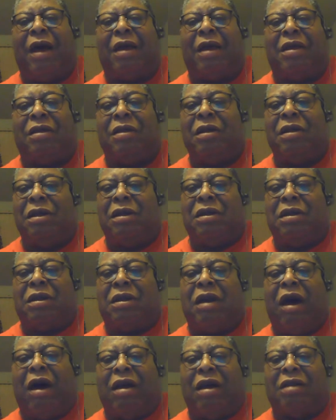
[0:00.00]
call
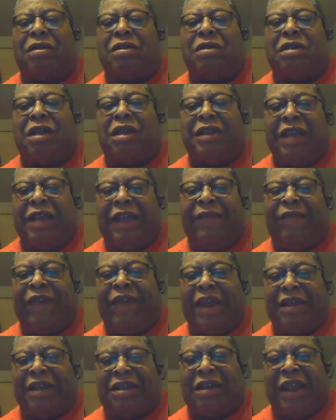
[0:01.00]
for defense
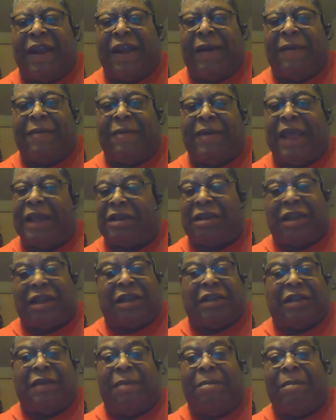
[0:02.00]
there. That's just
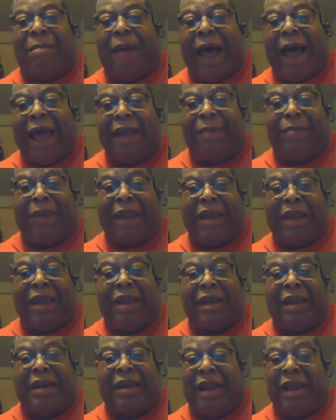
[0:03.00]
my opinion,
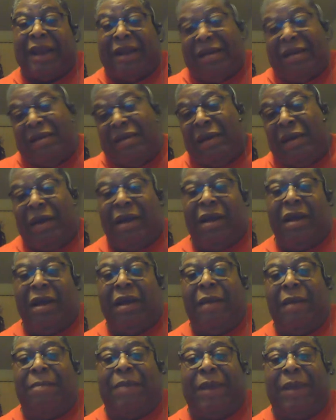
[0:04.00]
and
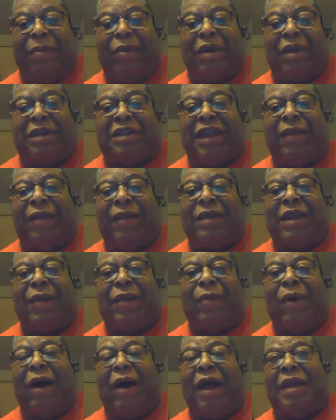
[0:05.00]
people can say what they
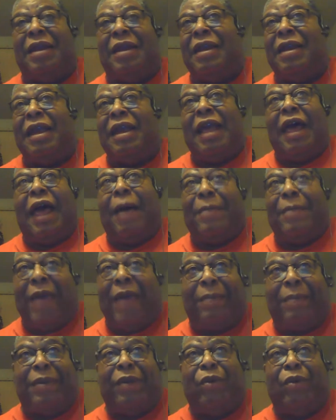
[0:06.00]
want. I'm
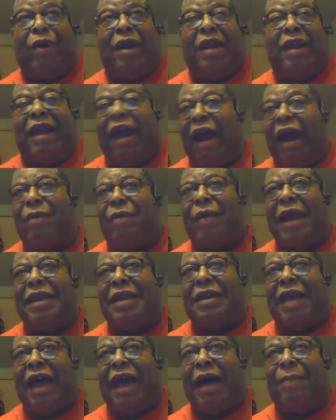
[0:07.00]
happy where they are right
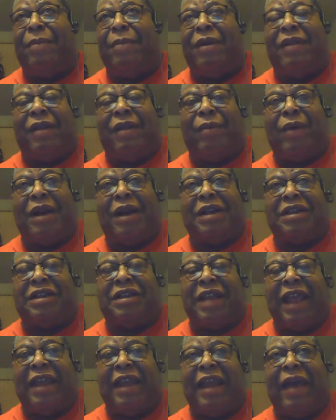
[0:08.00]
now, but they want to
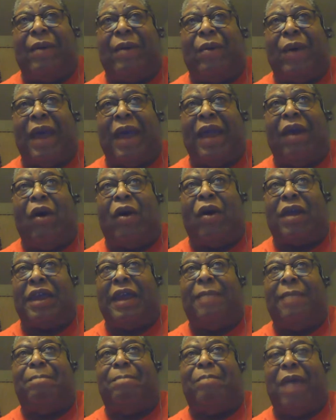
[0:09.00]
stay that way or
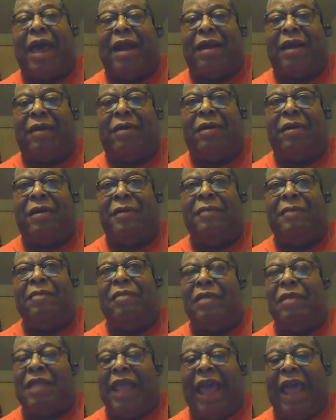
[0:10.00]
get better.
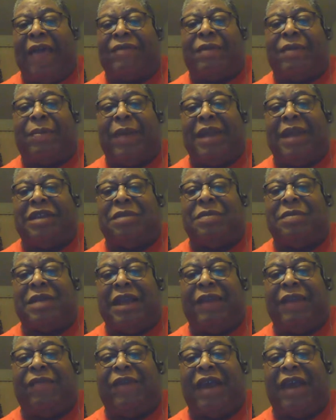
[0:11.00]
They have to play some
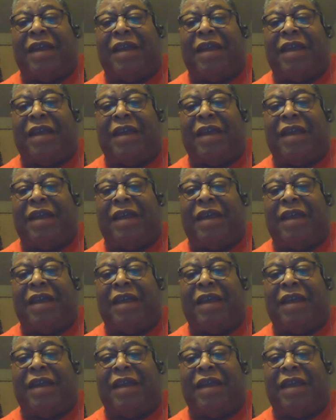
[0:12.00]
defense.